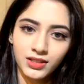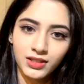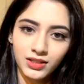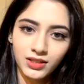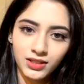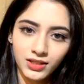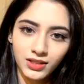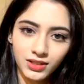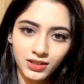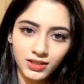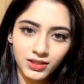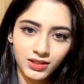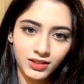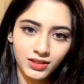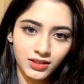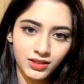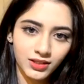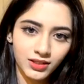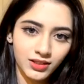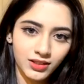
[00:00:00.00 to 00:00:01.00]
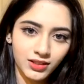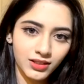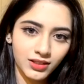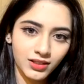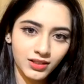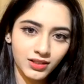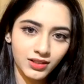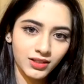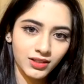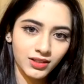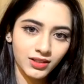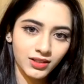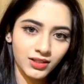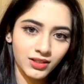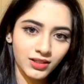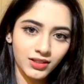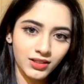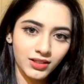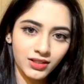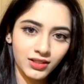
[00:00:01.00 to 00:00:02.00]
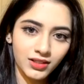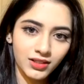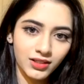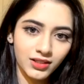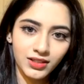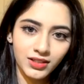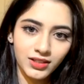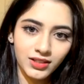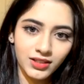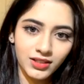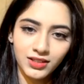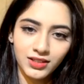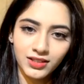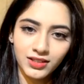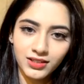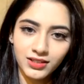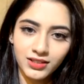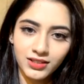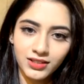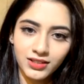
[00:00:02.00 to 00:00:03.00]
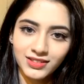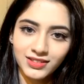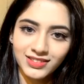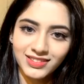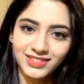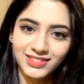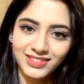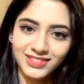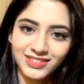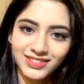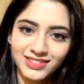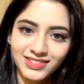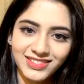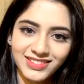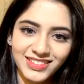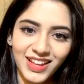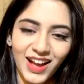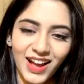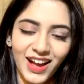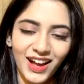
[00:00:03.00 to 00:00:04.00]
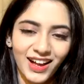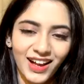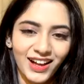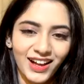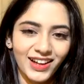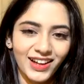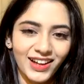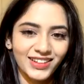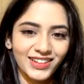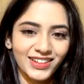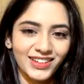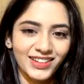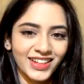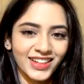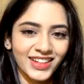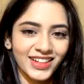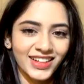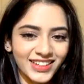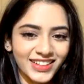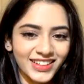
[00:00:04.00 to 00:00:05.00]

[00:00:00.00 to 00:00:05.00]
This person isn't speaking.